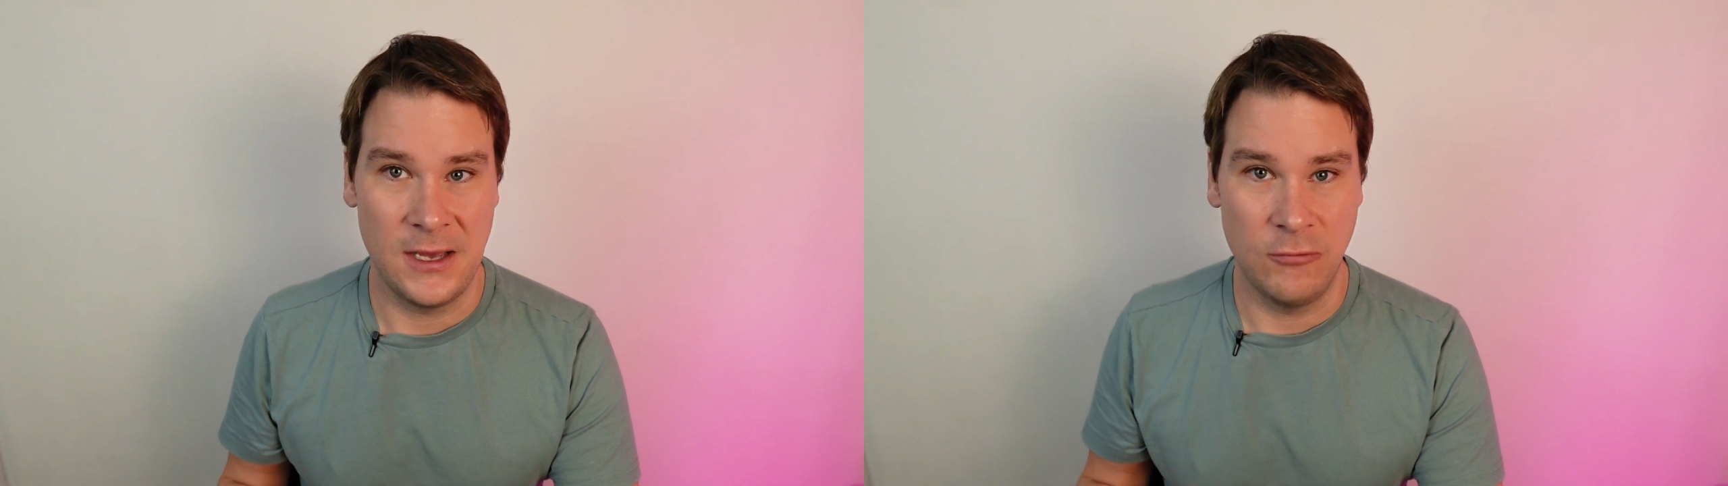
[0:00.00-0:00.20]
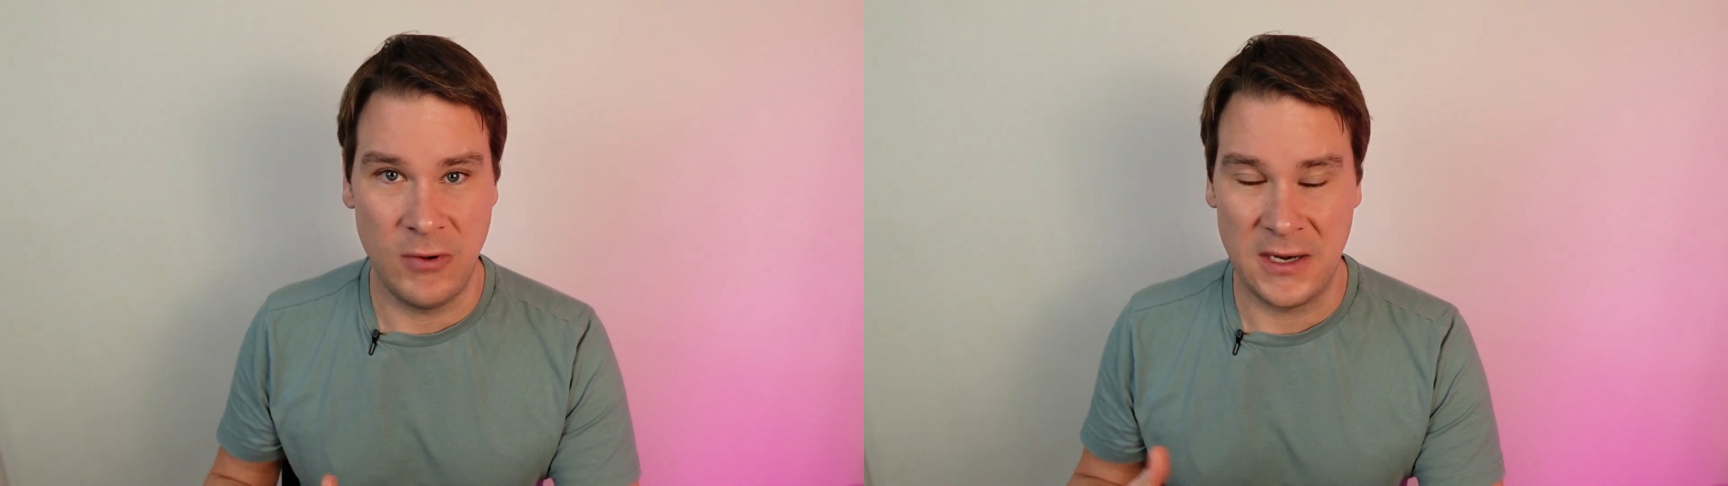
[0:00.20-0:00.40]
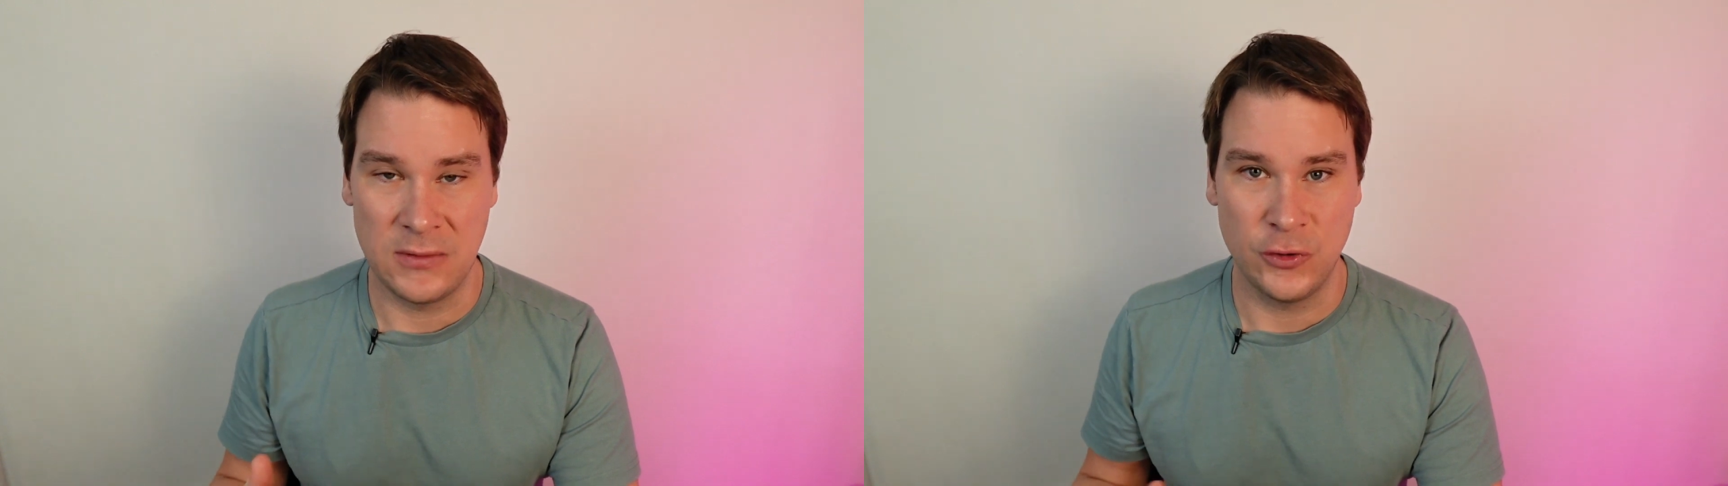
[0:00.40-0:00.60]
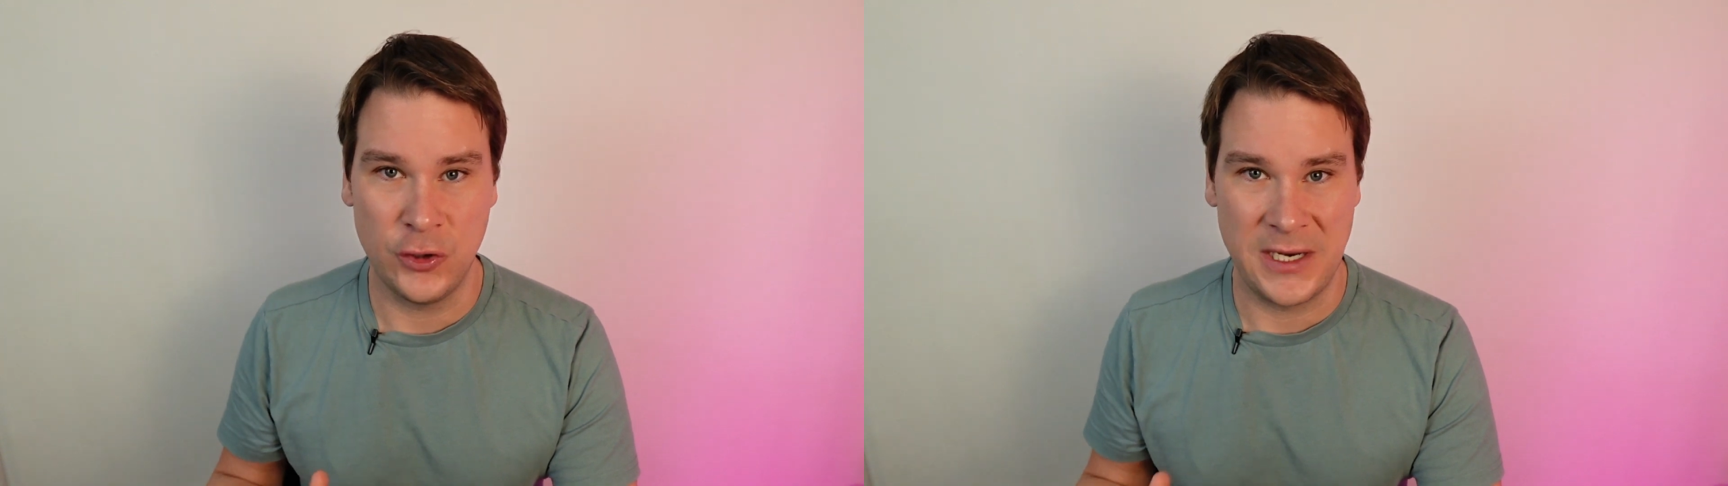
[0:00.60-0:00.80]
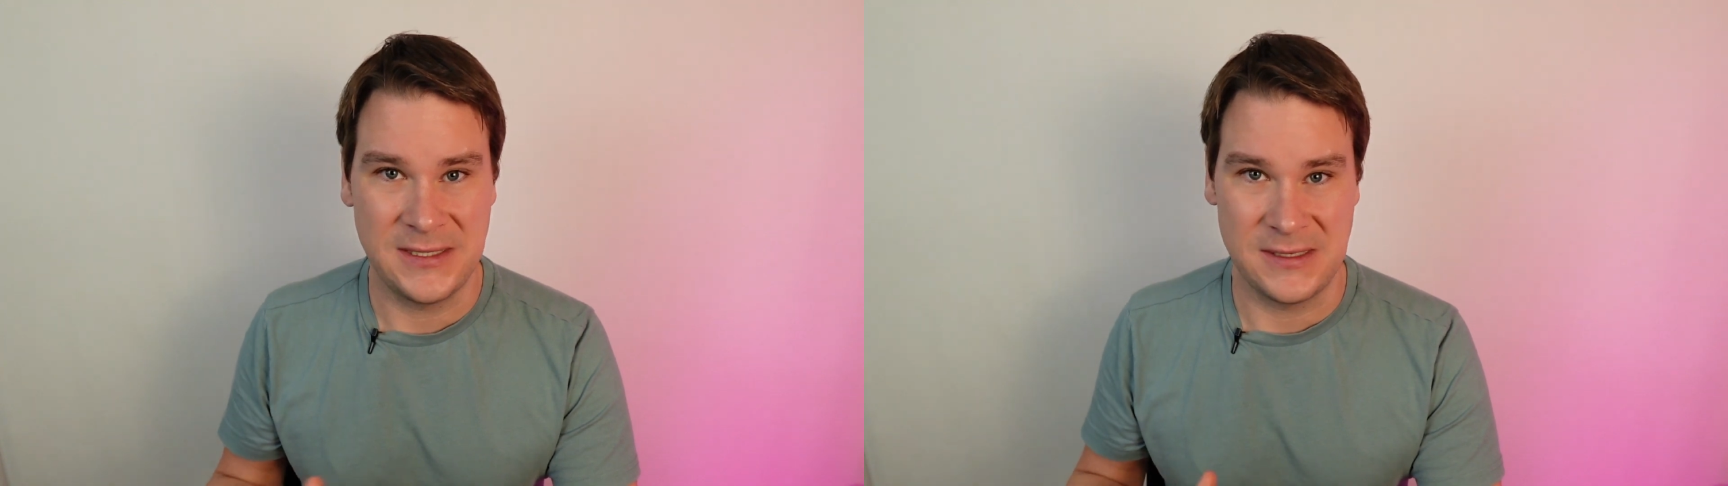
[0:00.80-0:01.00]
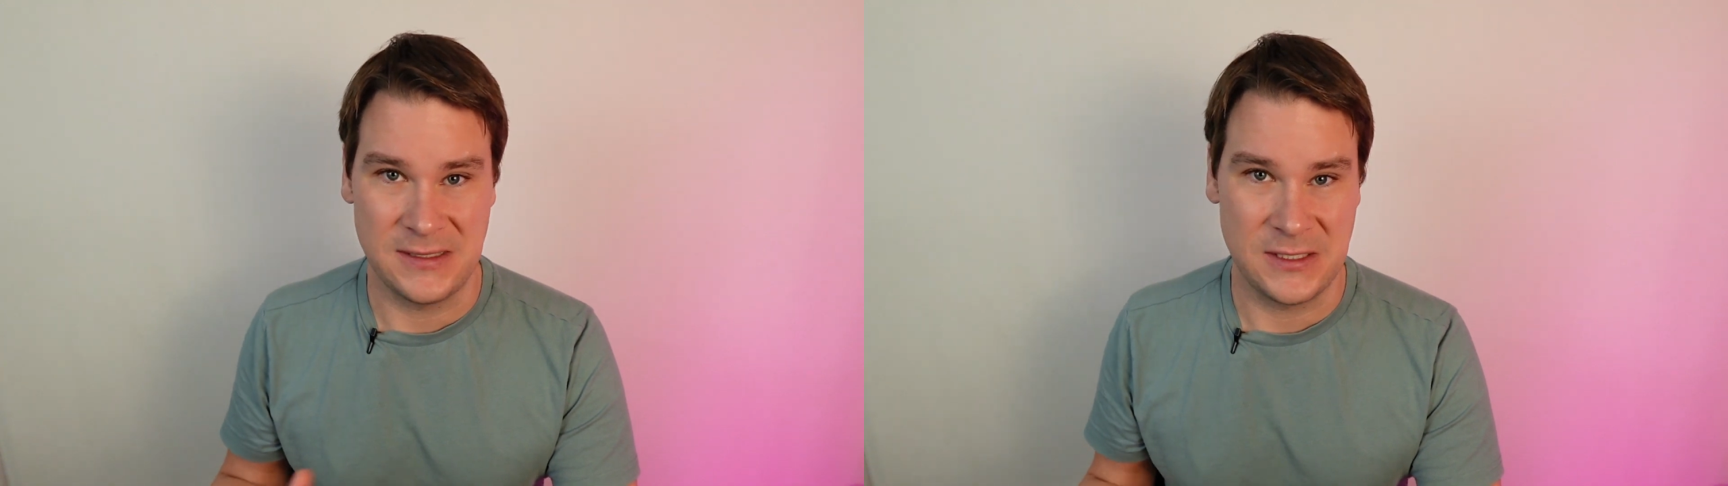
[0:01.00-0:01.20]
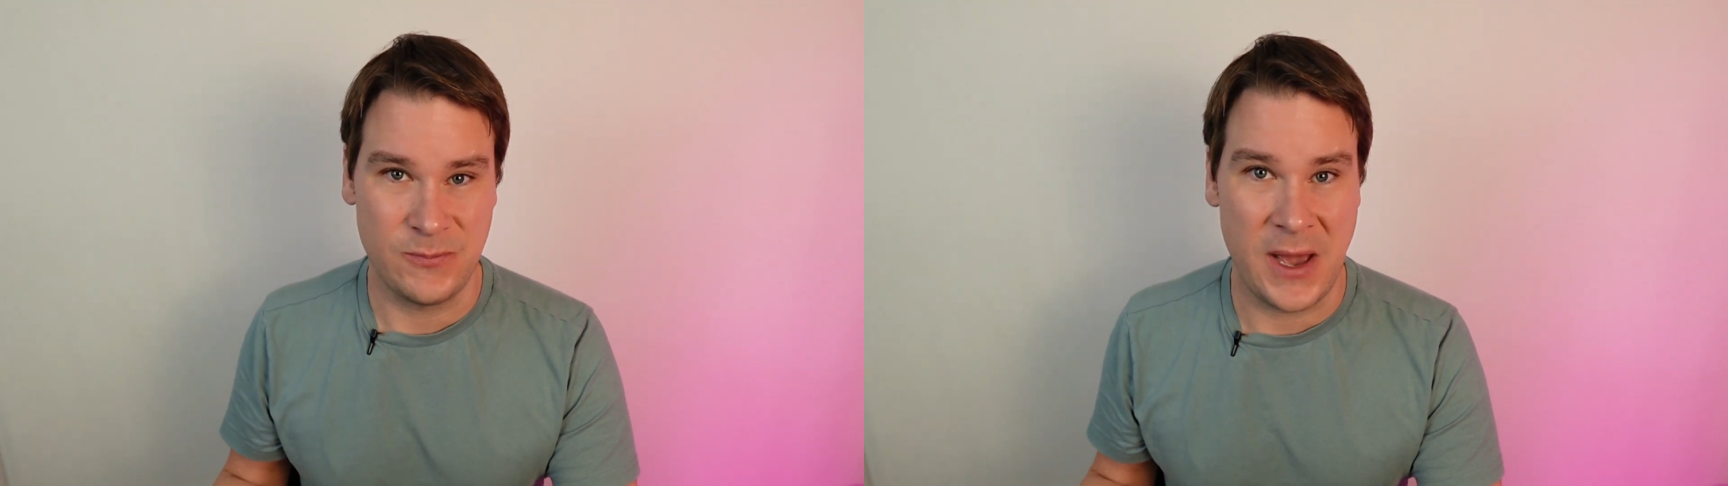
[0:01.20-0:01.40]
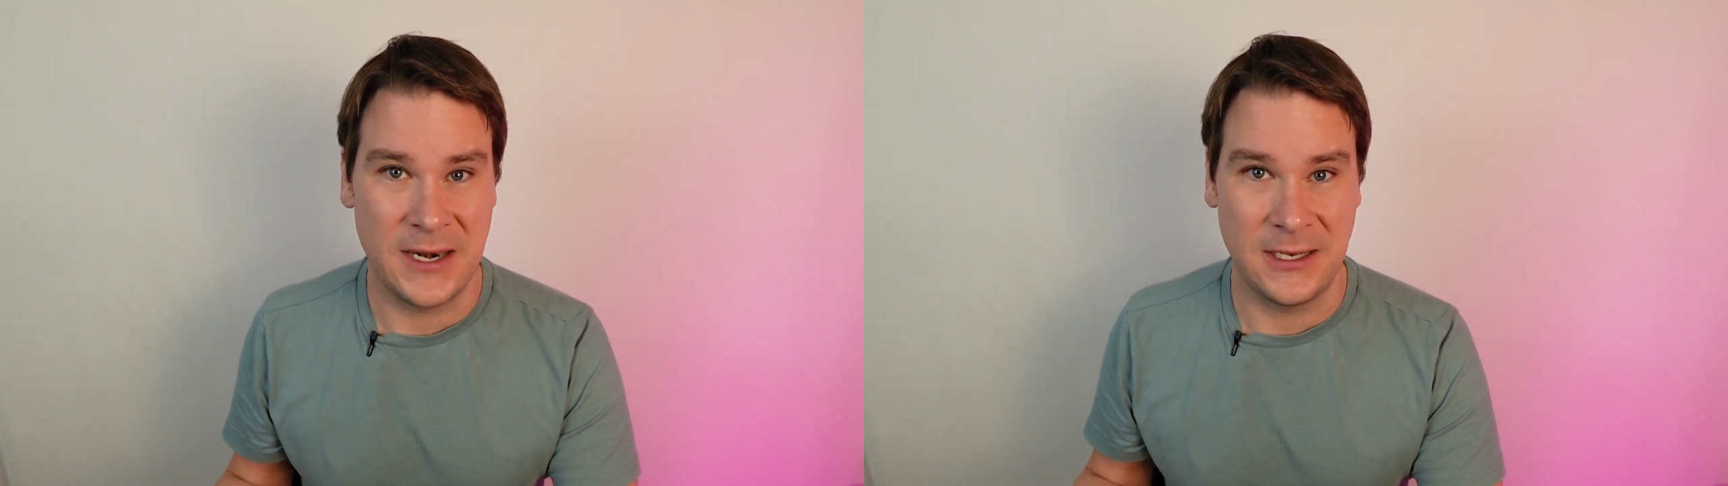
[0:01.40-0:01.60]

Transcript: random traces and span